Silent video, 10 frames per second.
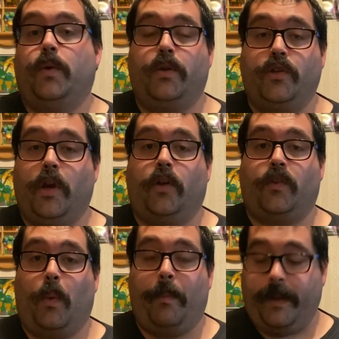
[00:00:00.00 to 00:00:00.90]
New
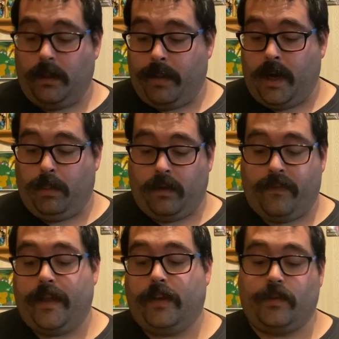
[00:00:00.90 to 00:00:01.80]
Jersey, and we picked up a couple of
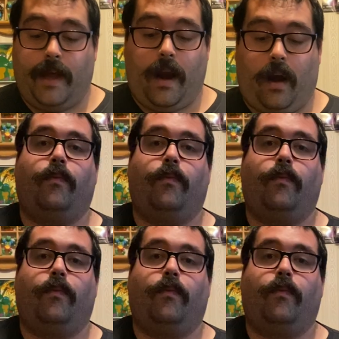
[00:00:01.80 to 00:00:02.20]
things there.